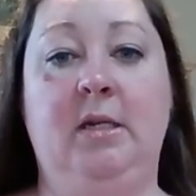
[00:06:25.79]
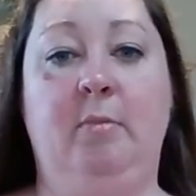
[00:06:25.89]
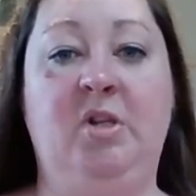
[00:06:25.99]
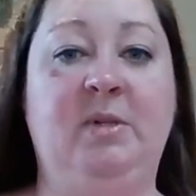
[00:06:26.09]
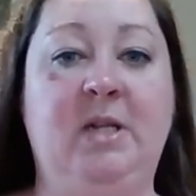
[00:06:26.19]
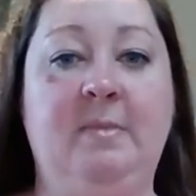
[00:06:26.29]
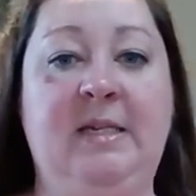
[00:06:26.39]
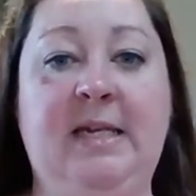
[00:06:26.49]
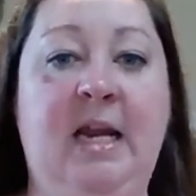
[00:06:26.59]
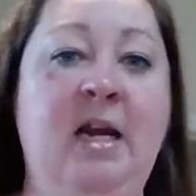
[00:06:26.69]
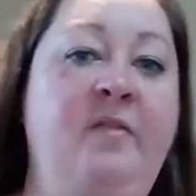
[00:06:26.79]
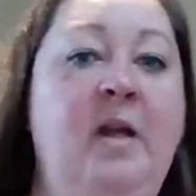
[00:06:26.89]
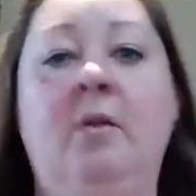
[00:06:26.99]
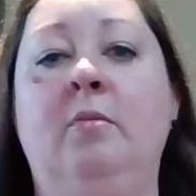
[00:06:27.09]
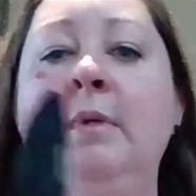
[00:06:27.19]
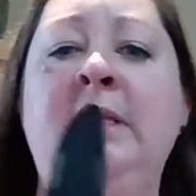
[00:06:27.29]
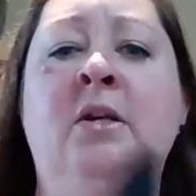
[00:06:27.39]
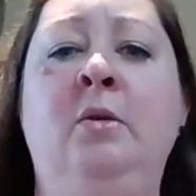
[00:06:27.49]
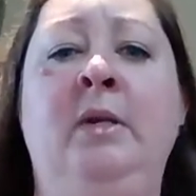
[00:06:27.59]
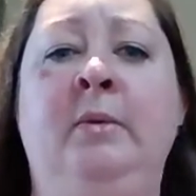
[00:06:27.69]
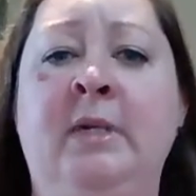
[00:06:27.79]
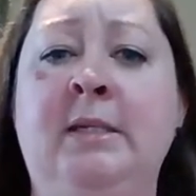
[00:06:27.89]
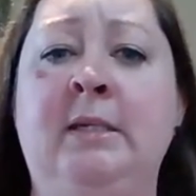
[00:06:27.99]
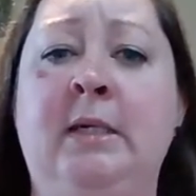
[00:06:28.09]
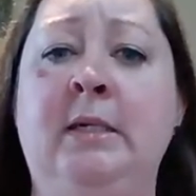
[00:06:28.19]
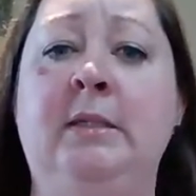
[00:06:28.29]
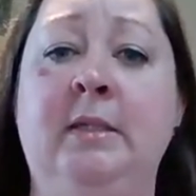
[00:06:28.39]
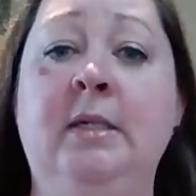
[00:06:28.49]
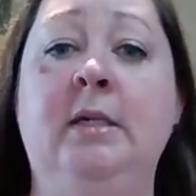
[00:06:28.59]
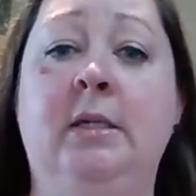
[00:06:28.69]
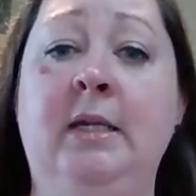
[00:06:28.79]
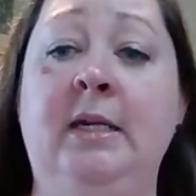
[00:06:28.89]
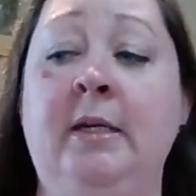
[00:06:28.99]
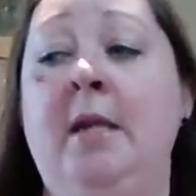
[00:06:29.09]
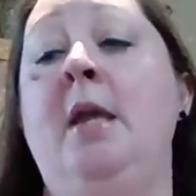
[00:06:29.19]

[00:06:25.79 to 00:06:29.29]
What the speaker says: multiple times a day and I find it really annoying when it's not clean.